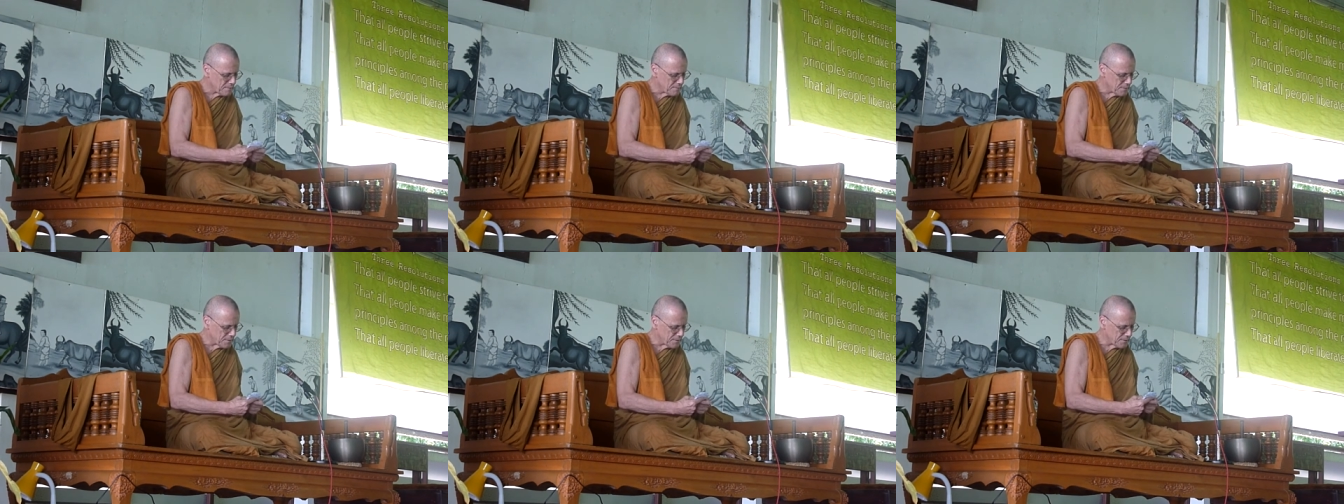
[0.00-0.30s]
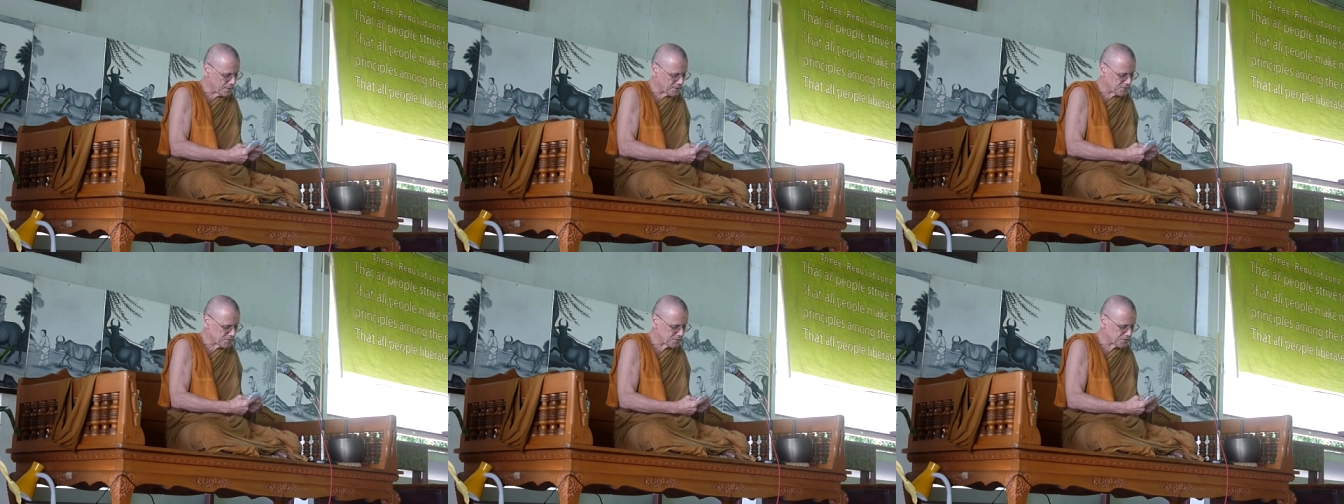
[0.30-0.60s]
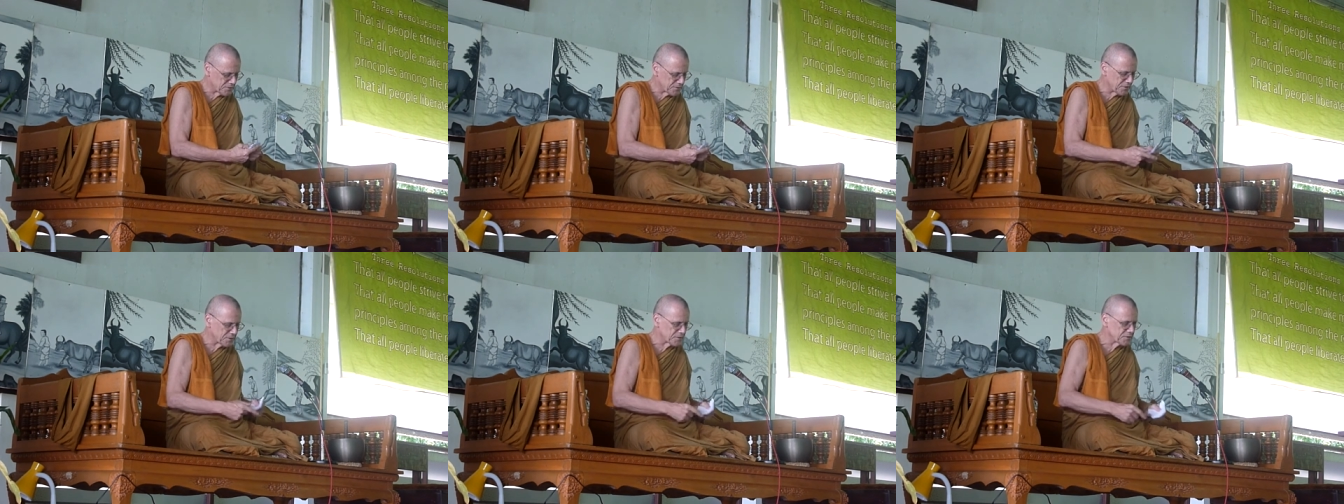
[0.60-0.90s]
But that's a
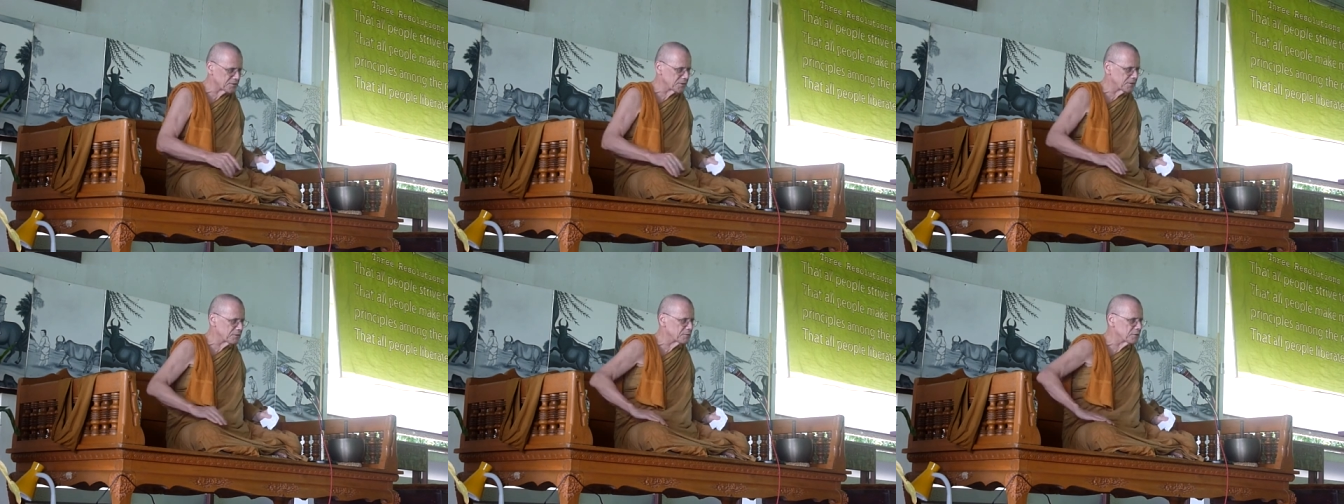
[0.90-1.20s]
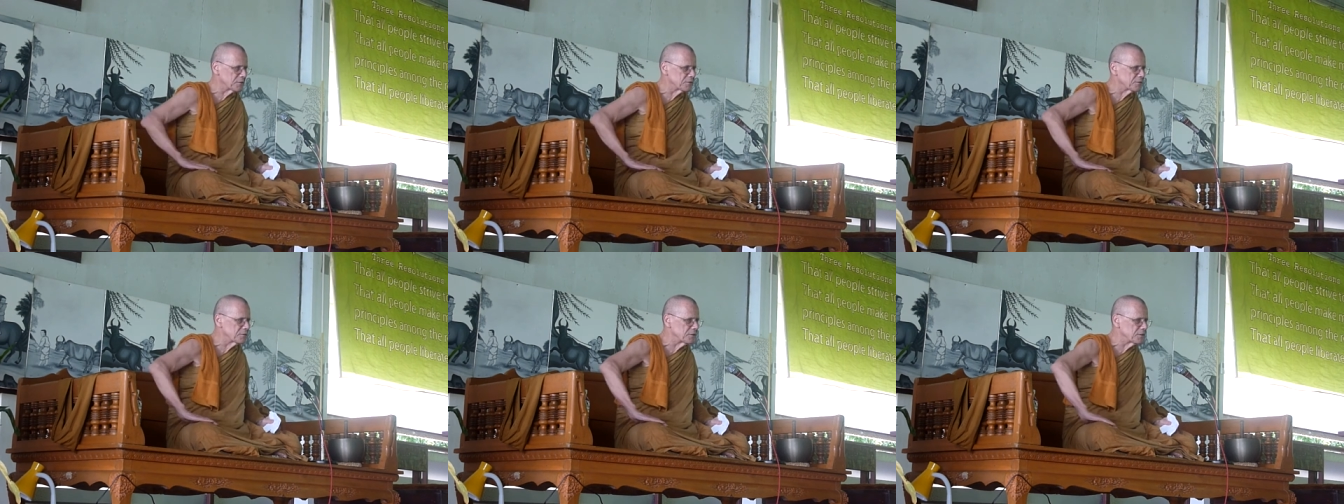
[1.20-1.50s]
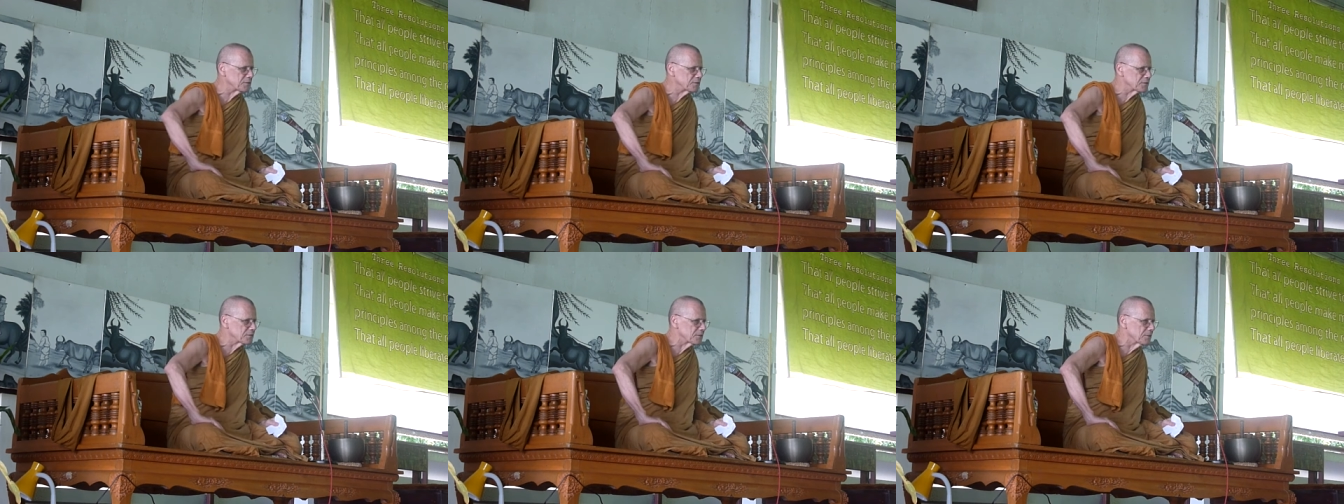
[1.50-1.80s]
6-day
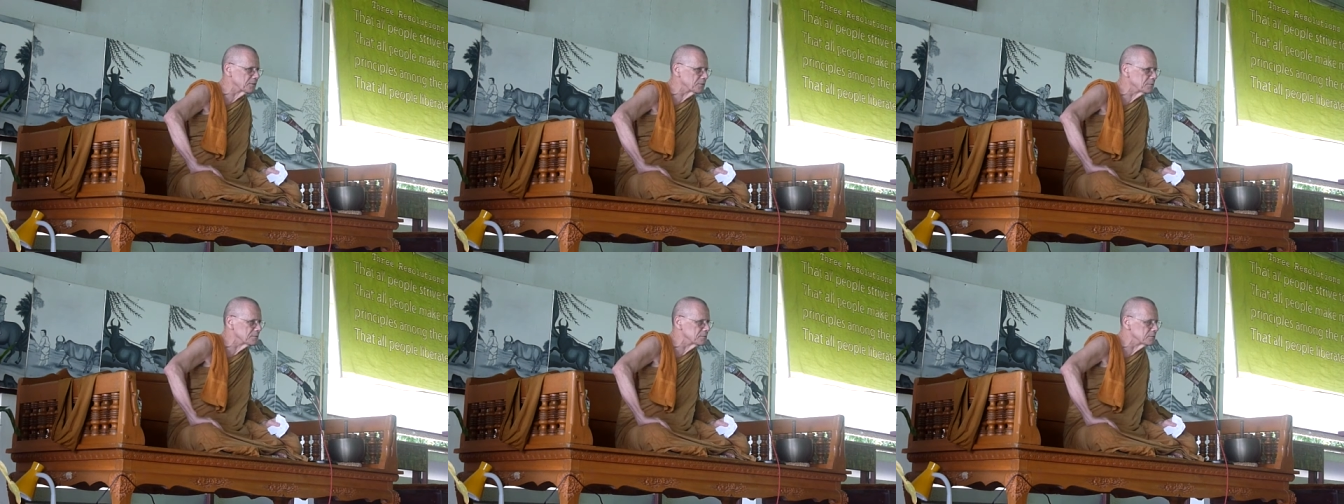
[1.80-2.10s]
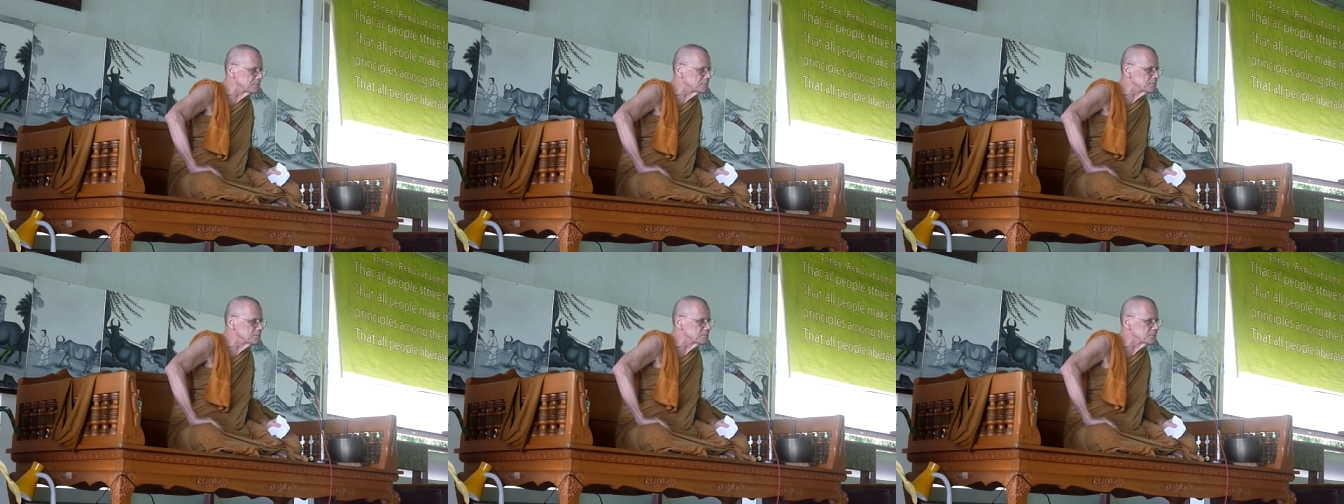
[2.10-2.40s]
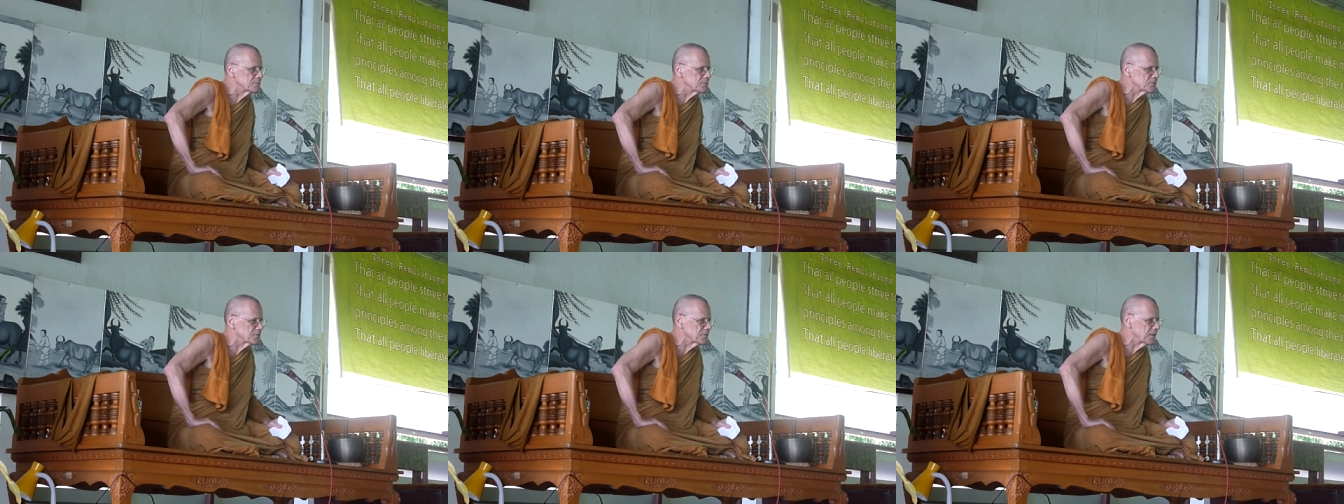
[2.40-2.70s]
retreat,
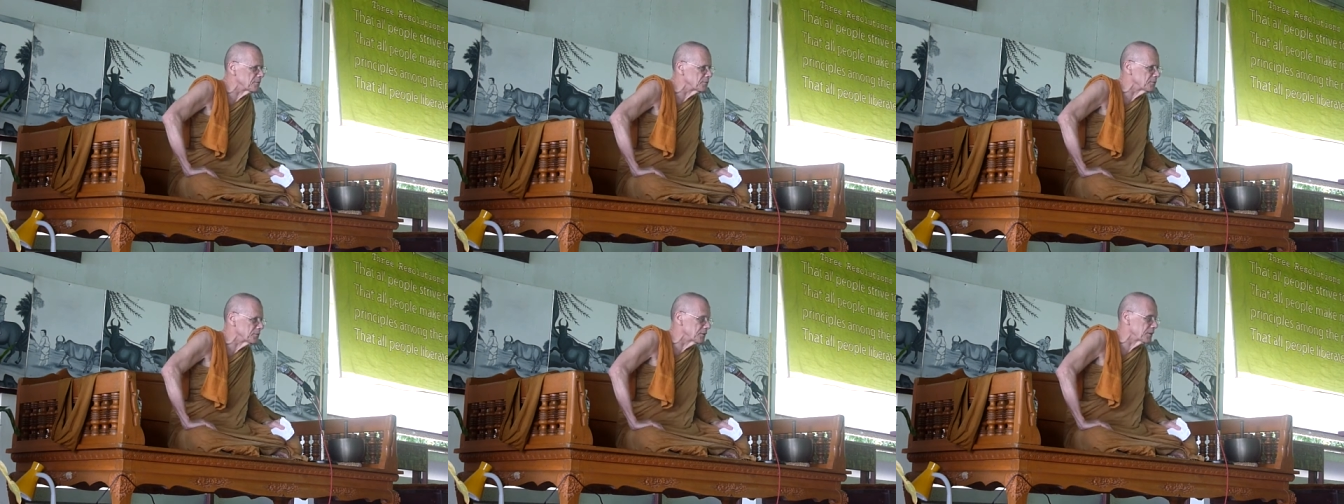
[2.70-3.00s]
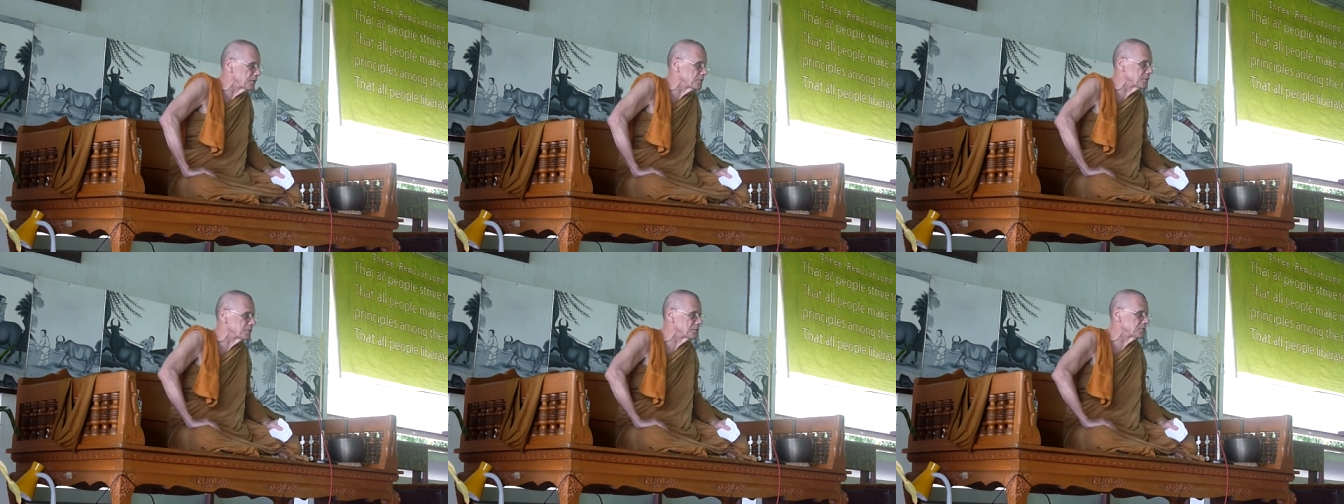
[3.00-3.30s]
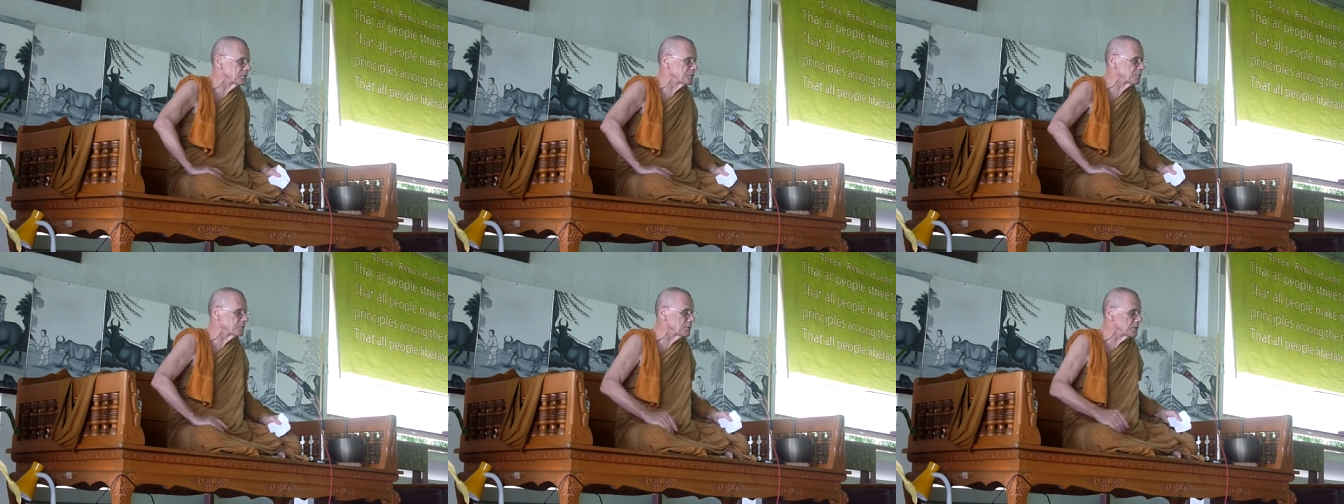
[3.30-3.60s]
7-day
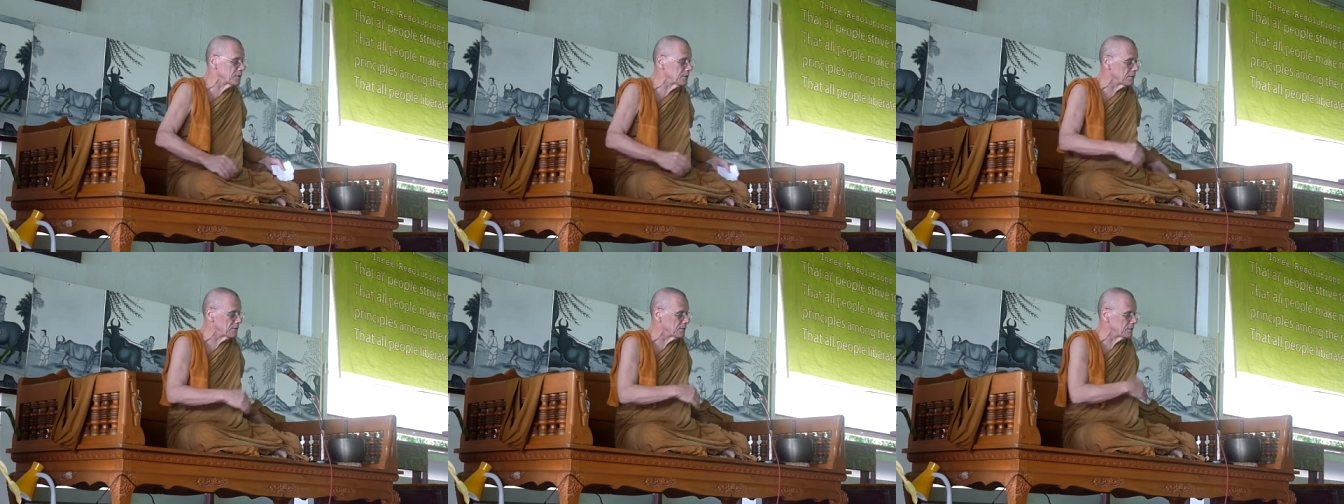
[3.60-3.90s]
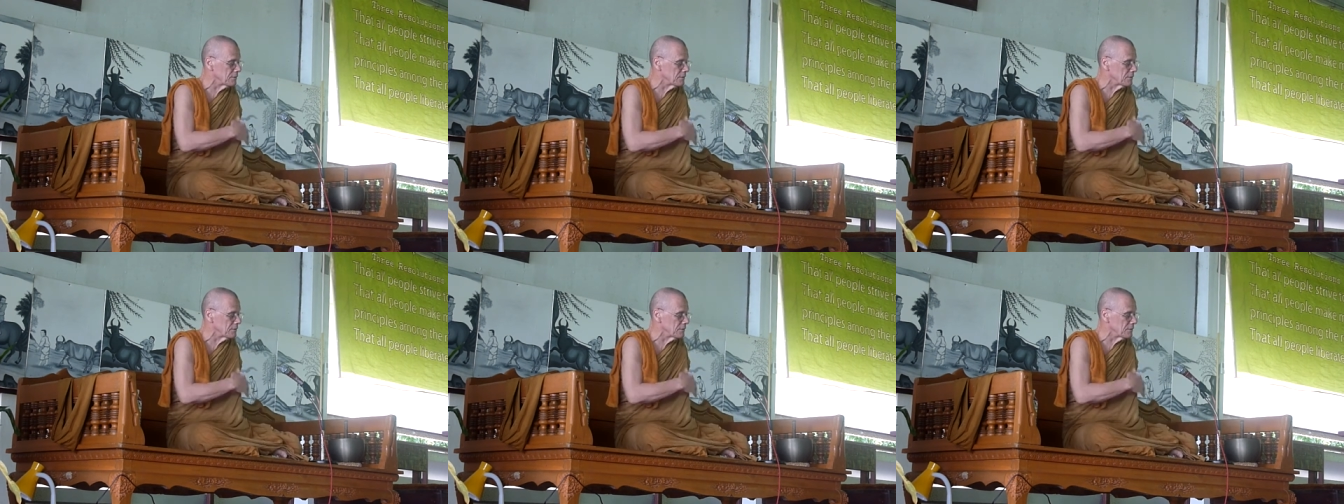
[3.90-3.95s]
retreat really.